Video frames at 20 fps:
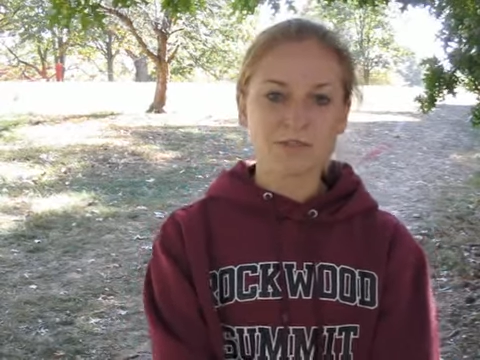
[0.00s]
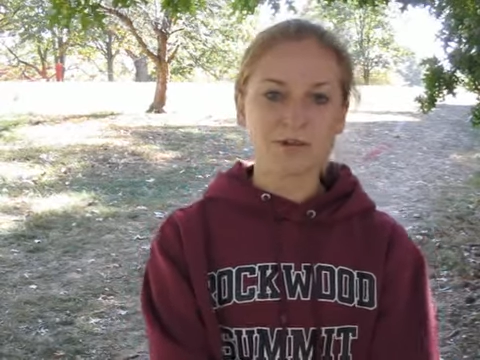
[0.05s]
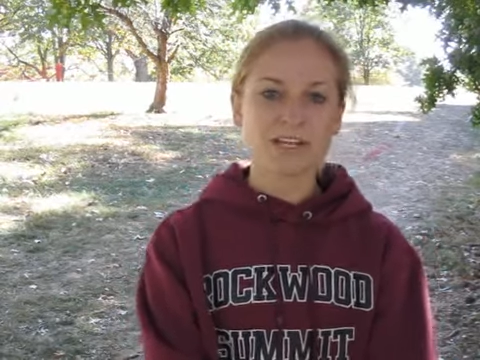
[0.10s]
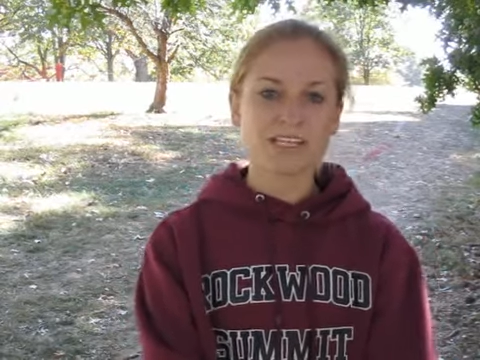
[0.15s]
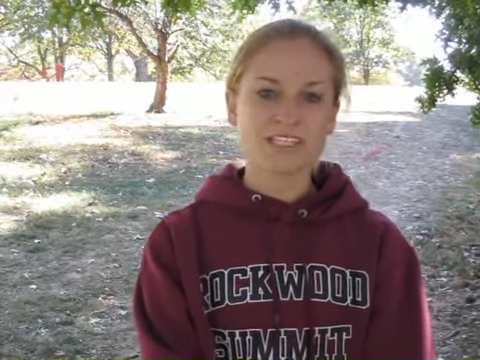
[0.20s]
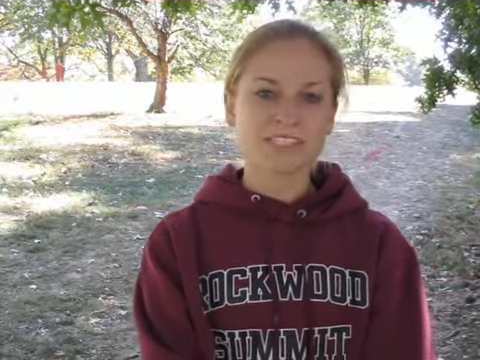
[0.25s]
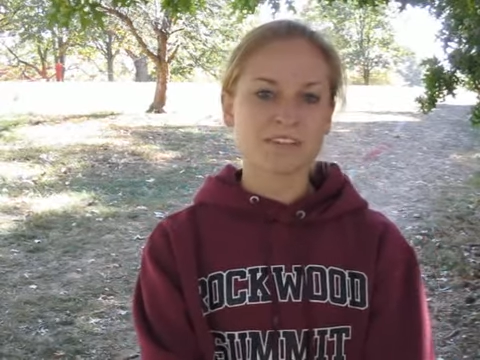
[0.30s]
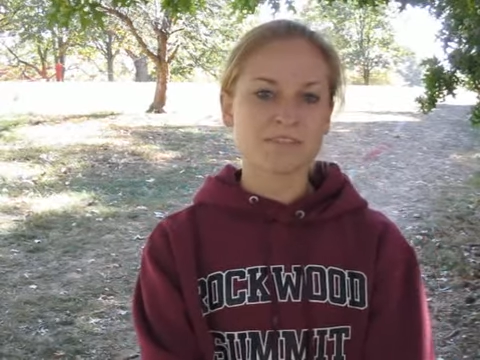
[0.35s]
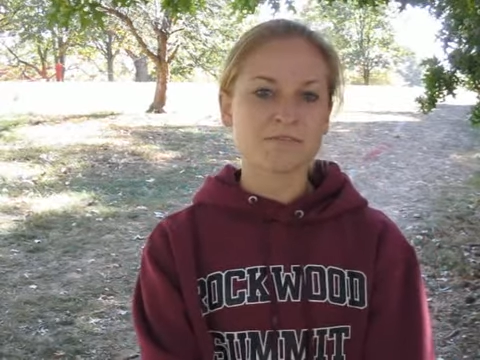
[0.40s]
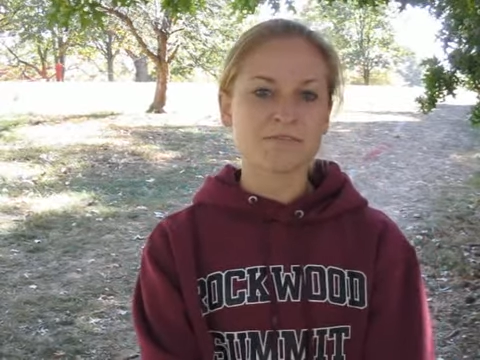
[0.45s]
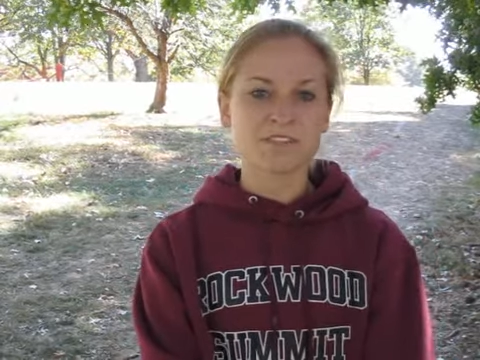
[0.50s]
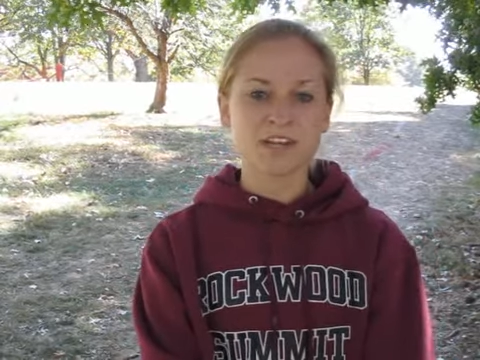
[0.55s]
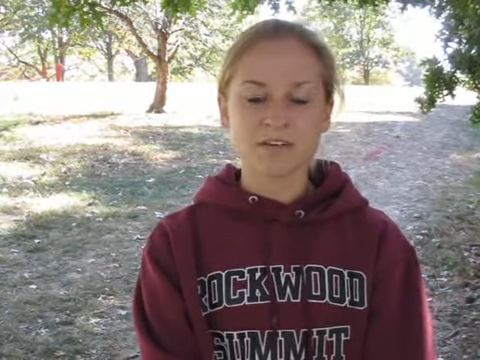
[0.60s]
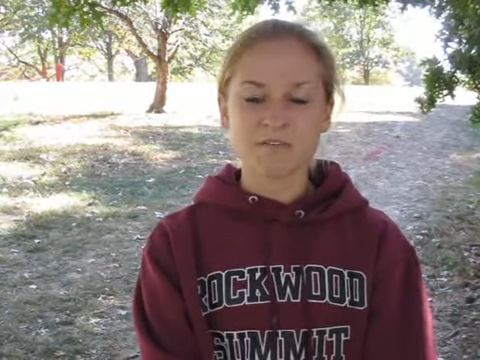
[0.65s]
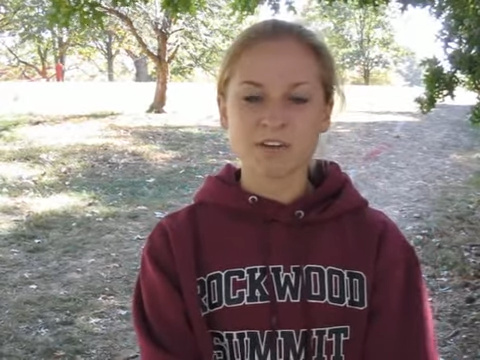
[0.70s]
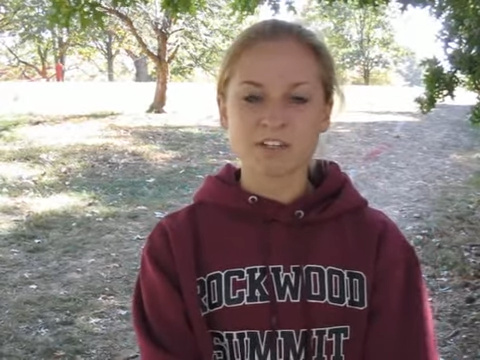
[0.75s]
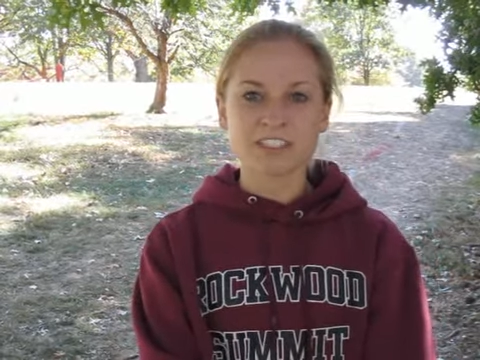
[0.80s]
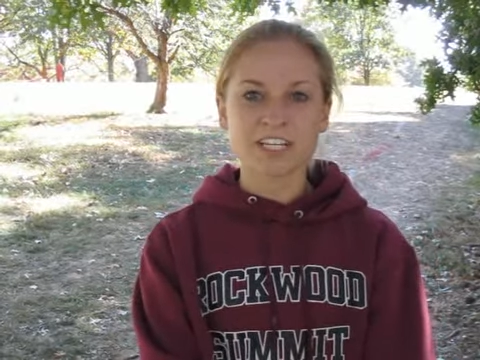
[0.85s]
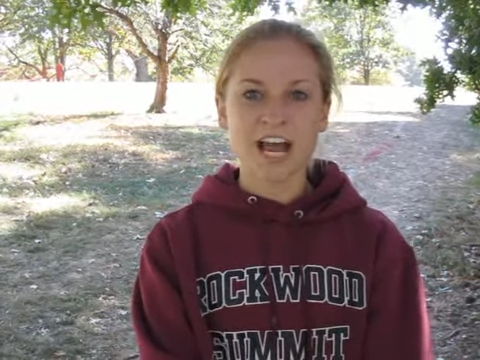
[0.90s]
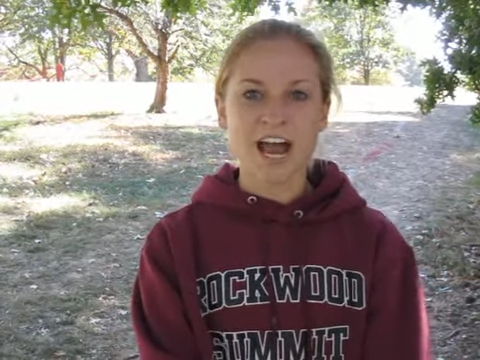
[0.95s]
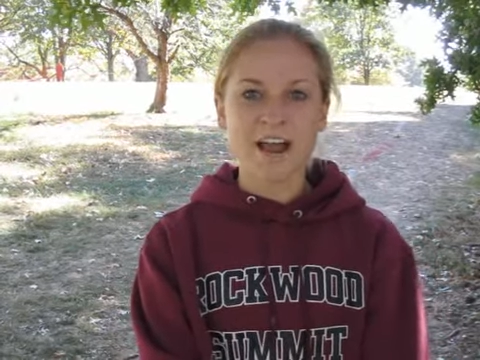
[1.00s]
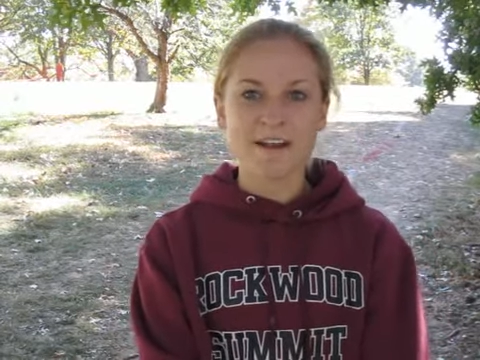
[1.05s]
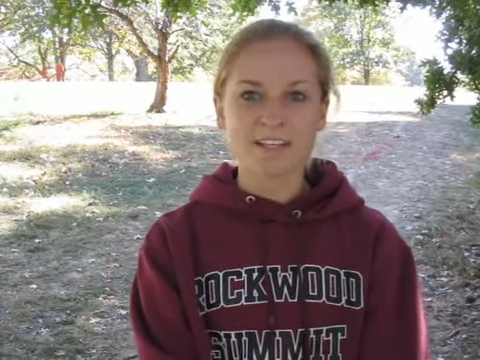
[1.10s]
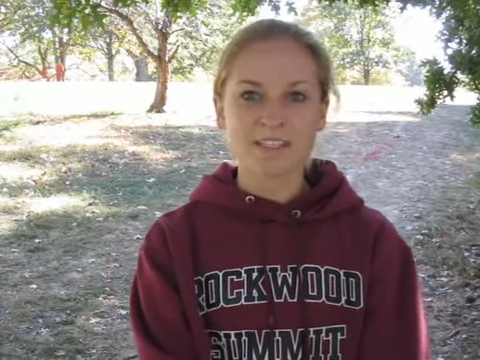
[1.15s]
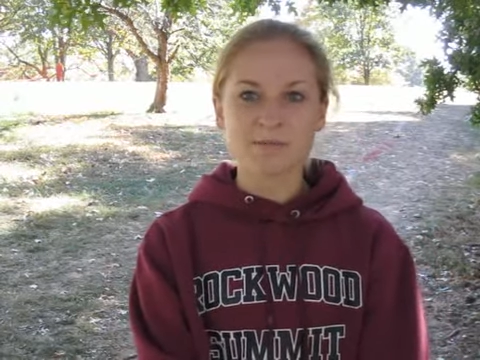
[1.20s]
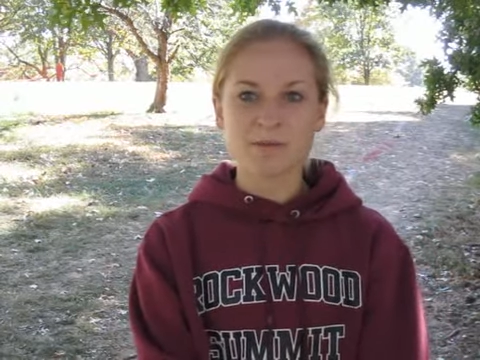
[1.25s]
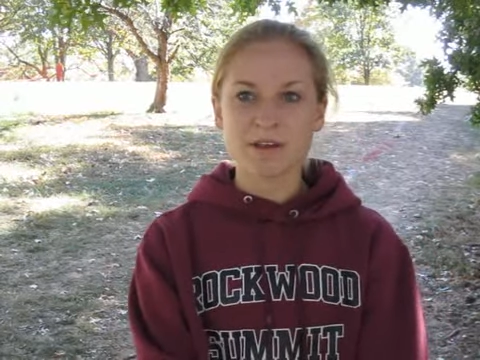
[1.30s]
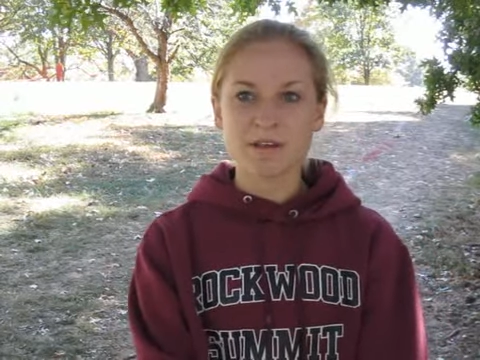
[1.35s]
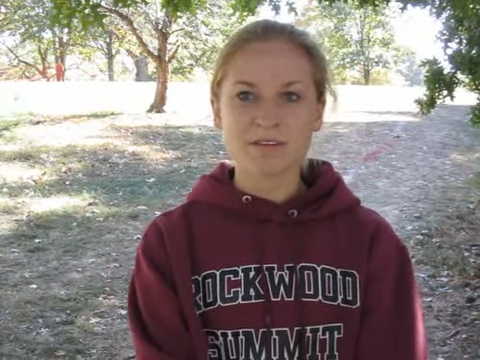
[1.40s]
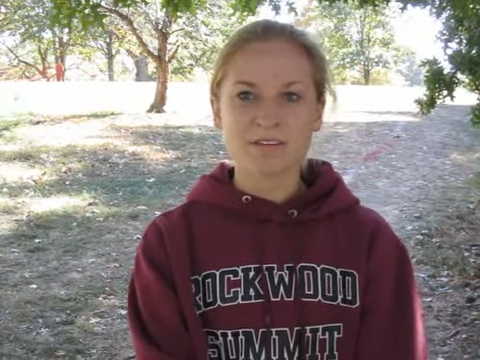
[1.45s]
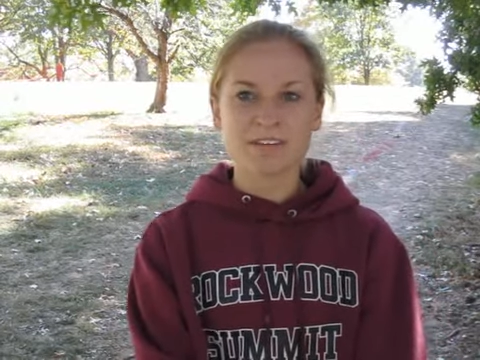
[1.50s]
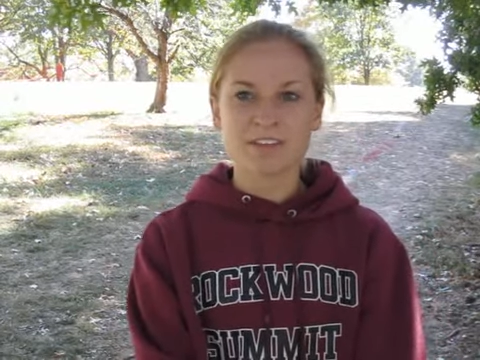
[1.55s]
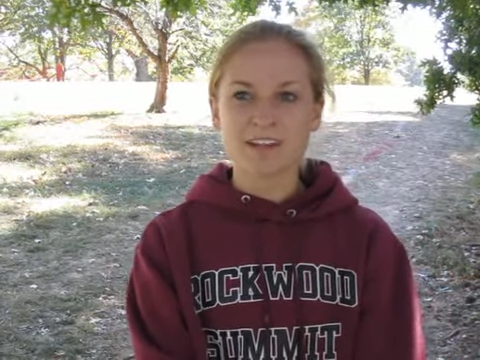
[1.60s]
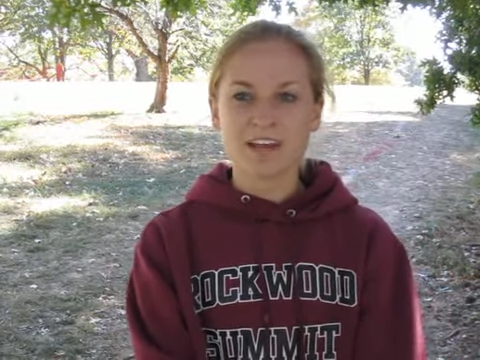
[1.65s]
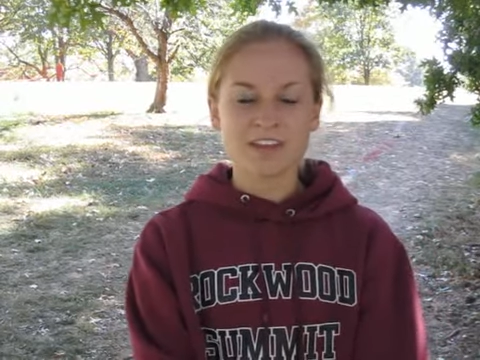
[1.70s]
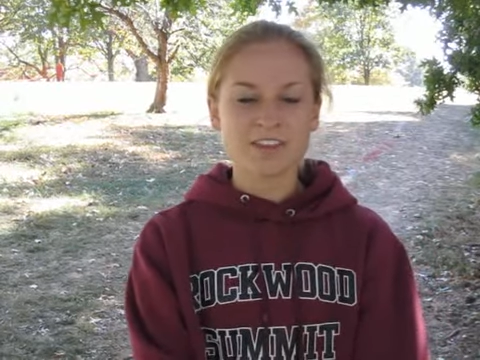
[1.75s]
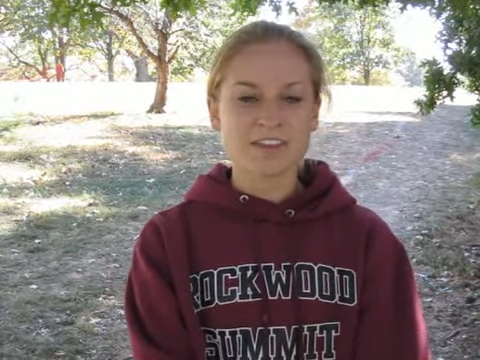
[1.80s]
twists several times, but yeah.